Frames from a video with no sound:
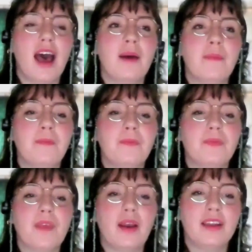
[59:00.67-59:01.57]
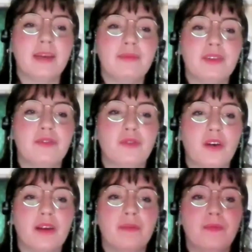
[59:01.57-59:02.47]
I adapted a
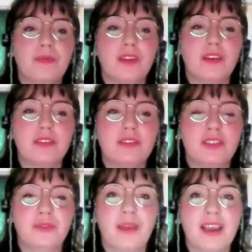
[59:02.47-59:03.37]
form to